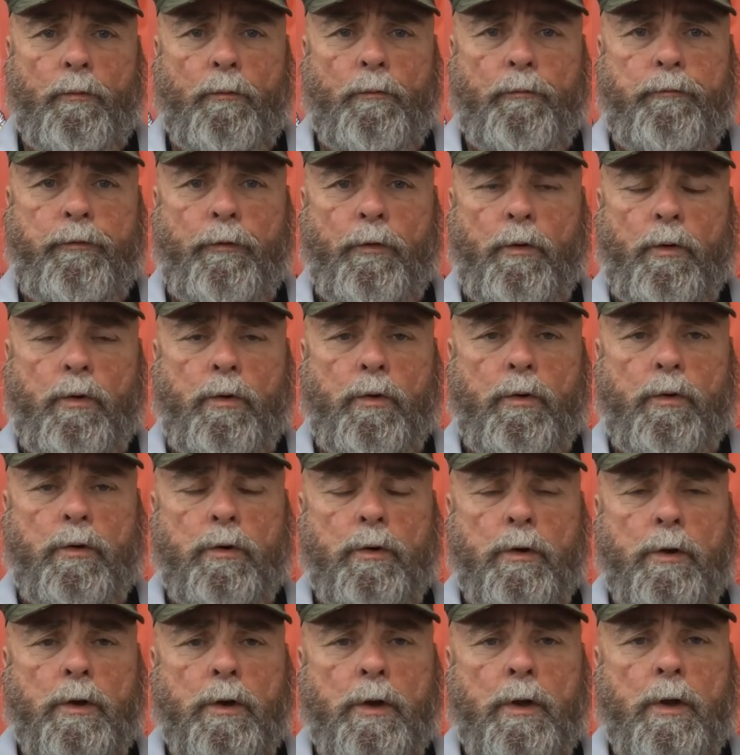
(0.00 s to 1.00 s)

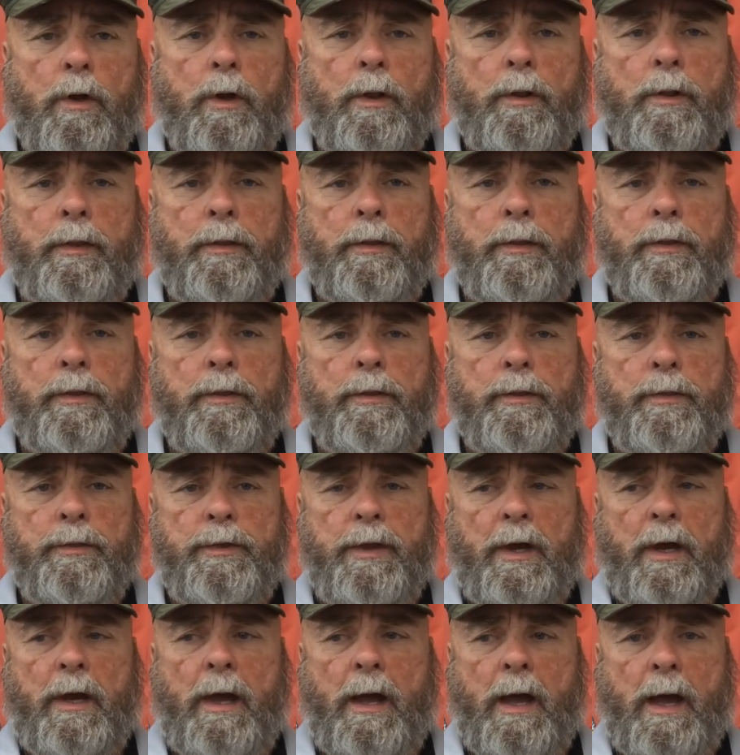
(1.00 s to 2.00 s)
for
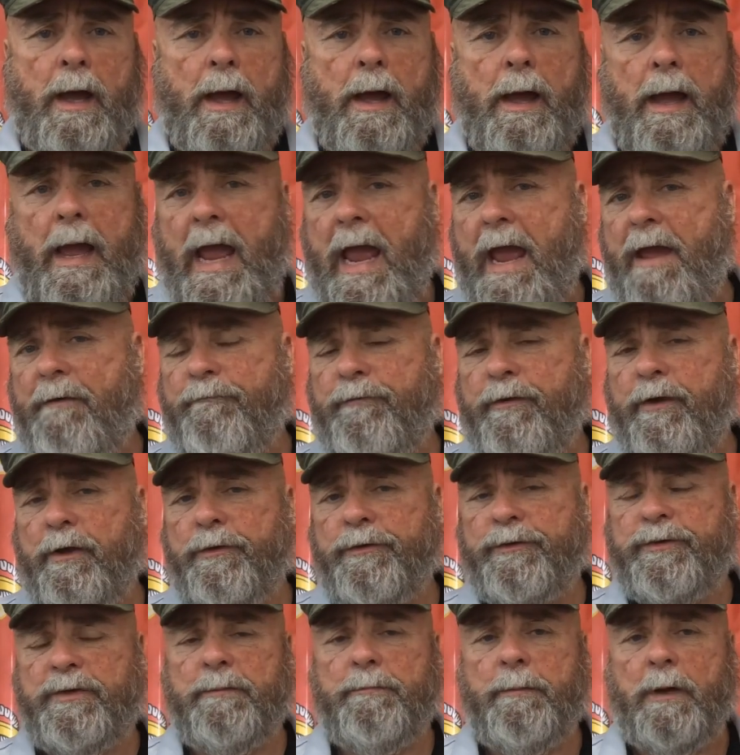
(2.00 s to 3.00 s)
the
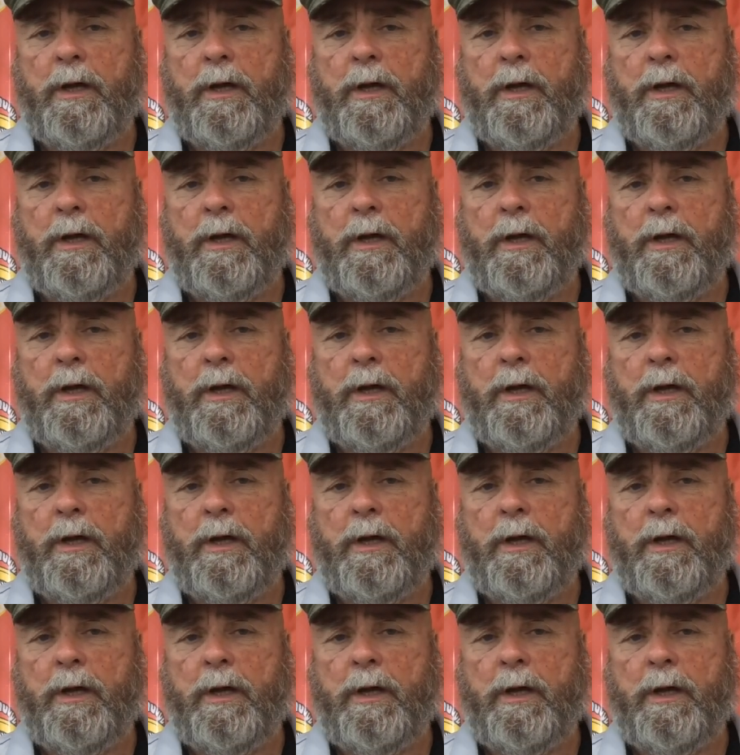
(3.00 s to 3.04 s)
Hatfields, the